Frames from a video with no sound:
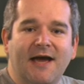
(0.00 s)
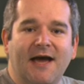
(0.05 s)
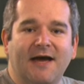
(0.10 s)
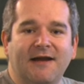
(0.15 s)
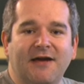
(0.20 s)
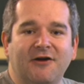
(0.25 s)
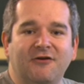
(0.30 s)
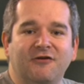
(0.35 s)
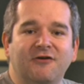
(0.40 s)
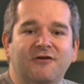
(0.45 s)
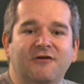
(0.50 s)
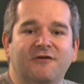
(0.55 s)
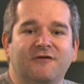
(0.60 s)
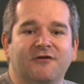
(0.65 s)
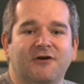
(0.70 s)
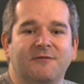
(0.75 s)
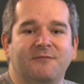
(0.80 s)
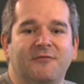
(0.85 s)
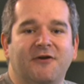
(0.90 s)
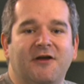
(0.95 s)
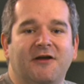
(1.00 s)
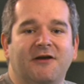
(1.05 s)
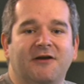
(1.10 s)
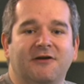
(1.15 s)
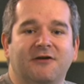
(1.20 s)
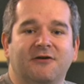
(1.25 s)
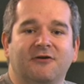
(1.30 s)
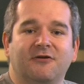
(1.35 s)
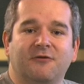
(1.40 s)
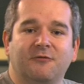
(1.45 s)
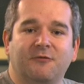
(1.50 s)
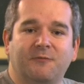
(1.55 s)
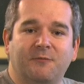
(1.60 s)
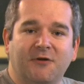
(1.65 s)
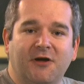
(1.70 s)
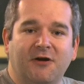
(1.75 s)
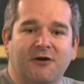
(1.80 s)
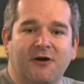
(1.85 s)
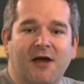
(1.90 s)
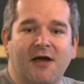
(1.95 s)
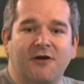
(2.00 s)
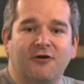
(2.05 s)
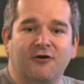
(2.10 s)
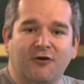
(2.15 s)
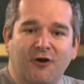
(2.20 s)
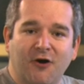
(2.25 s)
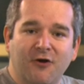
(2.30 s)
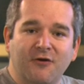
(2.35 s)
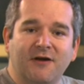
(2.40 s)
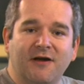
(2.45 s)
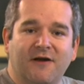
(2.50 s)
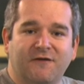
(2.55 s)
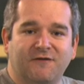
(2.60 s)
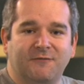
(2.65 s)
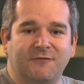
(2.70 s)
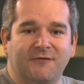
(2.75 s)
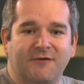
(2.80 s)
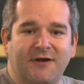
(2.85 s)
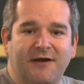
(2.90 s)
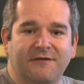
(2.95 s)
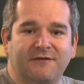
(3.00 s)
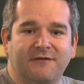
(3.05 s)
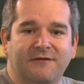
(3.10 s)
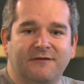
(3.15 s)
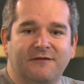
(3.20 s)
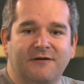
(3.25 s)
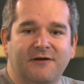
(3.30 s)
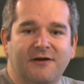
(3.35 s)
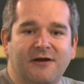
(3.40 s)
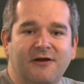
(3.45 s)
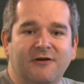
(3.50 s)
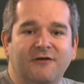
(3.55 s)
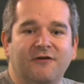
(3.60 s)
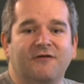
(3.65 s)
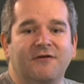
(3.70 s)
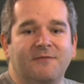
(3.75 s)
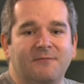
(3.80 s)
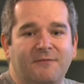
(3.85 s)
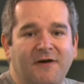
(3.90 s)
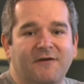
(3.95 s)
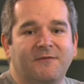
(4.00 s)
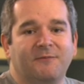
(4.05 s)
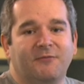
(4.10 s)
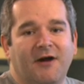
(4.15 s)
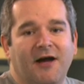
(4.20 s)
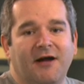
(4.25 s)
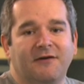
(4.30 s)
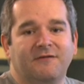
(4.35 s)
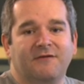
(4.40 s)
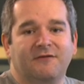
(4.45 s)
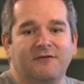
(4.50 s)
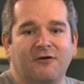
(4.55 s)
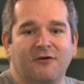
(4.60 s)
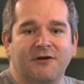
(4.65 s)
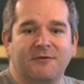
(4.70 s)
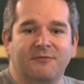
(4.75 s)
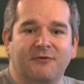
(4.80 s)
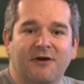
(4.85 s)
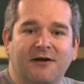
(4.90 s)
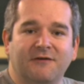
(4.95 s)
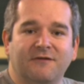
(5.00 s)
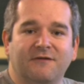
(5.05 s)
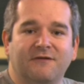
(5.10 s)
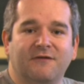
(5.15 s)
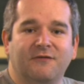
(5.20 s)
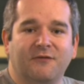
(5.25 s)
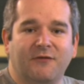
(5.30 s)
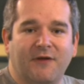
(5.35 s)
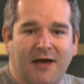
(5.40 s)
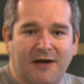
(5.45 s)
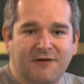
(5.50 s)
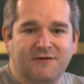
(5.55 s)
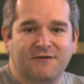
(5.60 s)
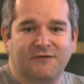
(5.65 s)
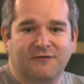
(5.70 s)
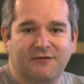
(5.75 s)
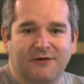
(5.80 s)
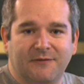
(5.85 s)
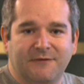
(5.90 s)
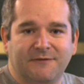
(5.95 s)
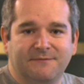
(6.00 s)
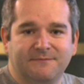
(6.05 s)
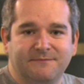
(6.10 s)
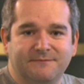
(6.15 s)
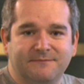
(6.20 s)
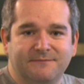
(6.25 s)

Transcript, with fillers: and how you can start beginning to create your own custom classes using best practice coding practices with ActionScript.